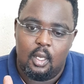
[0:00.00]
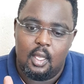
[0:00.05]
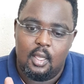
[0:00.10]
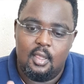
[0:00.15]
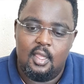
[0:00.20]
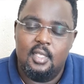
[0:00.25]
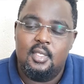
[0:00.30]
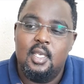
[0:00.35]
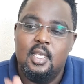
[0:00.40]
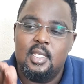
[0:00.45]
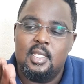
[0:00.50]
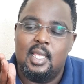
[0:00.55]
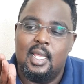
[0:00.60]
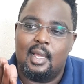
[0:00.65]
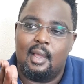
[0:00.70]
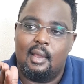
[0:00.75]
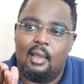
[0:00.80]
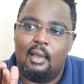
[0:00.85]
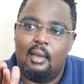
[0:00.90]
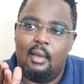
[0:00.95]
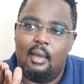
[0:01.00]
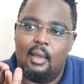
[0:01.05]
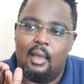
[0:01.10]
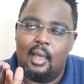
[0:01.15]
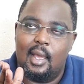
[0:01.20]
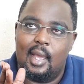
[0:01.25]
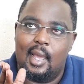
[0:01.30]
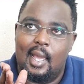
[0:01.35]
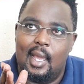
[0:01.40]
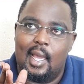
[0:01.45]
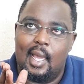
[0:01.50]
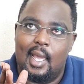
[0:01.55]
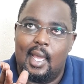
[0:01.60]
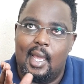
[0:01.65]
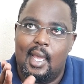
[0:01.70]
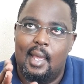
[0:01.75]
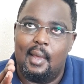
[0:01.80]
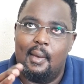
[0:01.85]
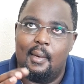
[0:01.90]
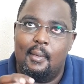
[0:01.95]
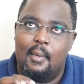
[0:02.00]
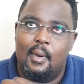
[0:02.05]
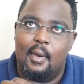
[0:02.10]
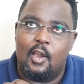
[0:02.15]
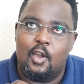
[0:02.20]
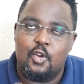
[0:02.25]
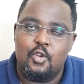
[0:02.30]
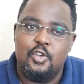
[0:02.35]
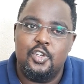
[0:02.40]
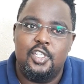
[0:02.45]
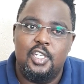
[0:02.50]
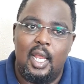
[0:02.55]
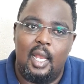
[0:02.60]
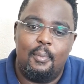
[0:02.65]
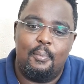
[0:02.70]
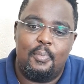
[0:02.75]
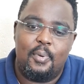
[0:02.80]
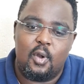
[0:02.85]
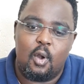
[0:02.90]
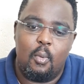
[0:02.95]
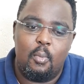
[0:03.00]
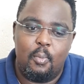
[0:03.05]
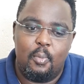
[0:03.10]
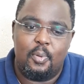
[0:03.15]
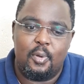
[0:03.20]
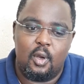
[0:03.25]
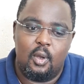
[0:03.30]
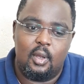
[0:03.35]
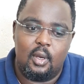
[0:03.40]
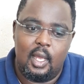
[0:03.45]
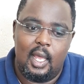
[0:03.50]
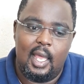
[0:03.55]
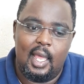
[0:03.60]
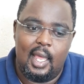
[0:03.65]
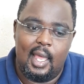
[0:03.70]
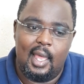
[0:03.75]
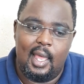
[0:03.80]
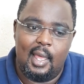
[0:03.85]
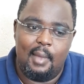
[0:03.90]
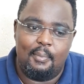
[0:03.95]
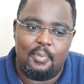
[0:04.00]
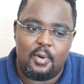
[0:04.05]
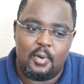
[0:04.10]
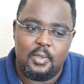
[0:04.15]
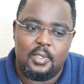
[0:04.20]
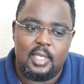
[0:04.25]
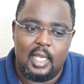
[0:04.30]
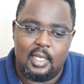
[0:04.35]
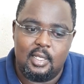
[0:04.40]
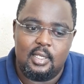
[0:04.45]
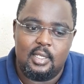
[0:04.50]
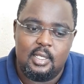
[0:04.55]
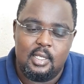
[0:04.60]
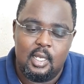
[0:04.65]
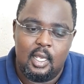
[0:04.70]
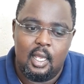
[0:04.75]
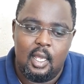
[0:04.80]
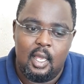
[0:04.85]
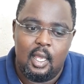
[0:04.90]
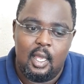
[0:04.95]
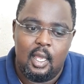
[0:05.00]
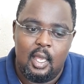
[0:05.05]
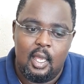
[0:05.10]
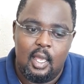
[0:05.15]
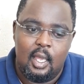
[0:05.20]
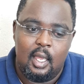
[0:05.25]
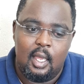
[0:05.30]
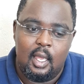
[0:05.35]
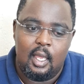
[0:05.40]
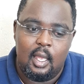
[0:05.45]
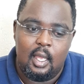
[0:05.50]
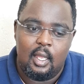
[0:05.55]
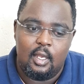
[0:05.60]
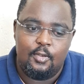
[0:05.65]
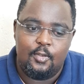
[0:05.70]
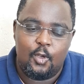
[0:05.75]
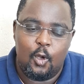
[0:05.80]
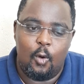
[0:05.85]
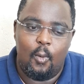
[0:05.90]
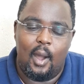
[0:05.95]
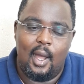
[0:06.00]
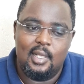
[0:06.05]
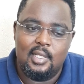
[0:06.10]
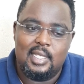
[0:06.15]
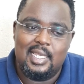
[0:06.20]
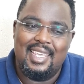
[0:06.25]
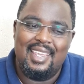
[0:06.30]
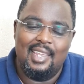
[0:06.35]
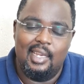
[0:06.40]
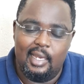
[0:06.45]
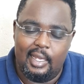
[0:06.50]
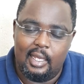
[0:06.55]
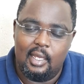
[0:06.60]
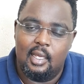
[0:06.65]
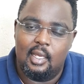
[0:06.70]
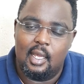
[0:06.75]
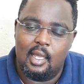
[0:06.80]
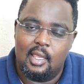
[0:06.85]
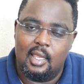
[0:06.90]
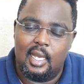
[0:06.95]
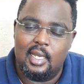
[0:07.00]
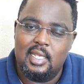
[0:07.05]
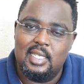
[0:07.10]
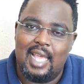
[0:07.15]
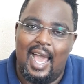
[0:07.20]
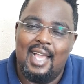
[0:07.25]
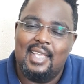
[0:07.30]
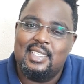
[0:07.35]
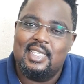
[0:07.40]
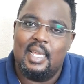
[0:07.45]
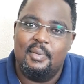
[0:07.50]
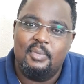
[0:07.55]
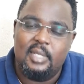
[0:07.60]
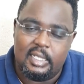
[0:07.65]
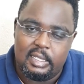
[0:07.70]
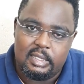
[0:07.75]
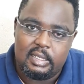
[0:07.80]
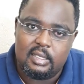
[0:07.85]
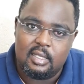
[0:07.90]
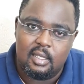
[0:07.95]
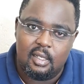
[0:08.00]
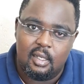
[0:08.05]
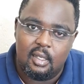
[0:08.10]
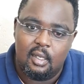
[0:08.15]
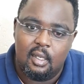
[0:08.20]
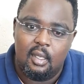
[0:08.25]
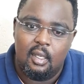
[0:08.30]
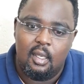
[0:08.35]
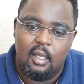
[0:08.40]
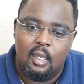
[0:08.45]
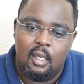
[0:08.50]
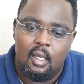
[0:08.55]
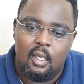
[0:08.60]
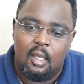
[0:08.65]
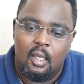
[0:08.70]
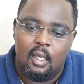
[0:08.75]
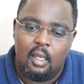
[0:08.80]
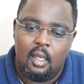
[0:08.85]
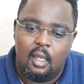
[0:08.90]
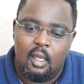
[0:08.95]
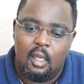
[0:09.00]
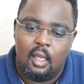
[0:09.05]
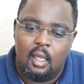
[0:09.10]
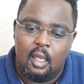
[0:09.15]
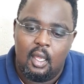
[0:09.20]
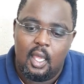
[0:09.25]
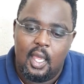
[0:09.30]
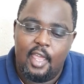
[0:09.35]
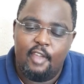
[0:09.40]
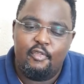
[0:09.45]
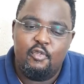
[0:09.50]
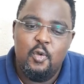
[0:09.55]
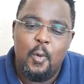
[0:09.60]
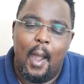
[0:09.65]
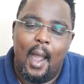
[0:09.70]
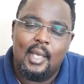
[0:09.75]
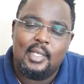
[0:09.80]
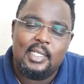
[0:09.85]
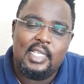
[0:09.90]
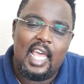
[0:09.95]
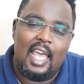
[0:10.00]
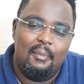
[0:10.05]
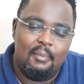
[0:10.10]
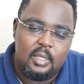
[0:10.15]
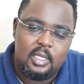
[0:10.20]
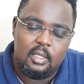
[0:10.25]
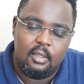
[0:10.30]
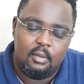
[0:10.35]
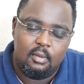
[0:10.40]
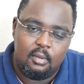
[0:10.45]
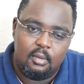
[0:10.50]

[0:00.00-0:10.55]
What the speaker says: This is the crucial process towards healing, that is acceptance. If you accept